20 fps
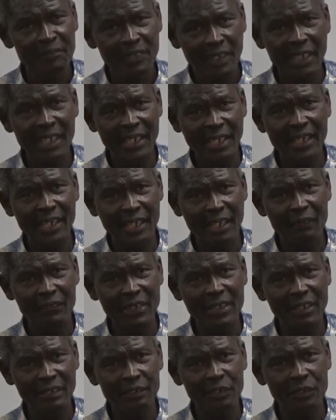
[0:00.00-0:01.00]
Yeah,
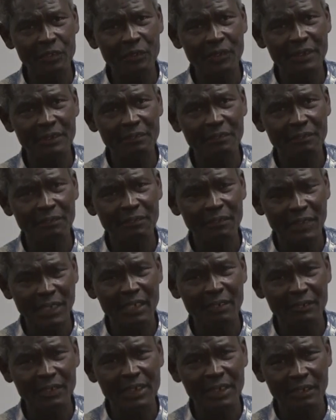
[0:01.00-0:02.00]
we can do it.
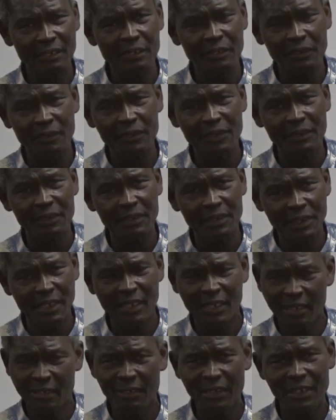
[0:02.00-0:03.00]
Yeah, we can do it.
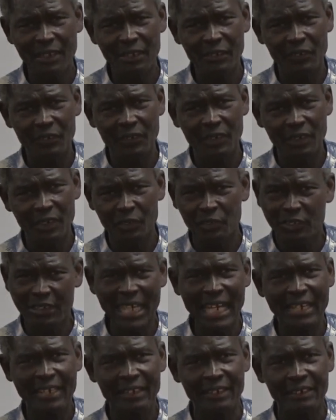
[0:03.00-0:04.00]
And you
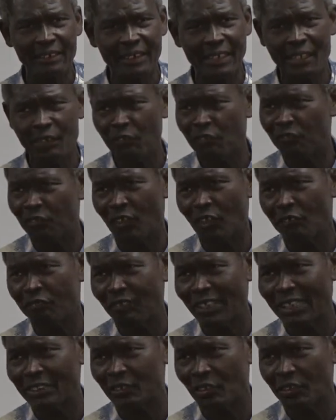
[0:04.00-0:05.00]
tackle it that you fall
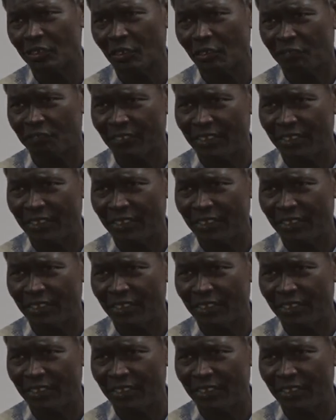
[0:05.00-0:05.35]
flat on your